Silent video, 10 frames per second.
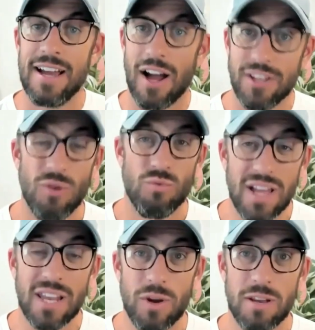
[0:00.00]
I don't
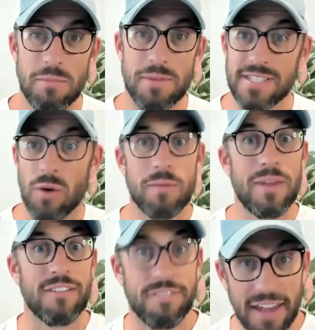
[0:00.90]
really want to be busy. I want to
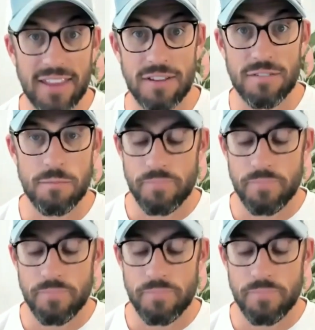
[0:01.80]
be effective.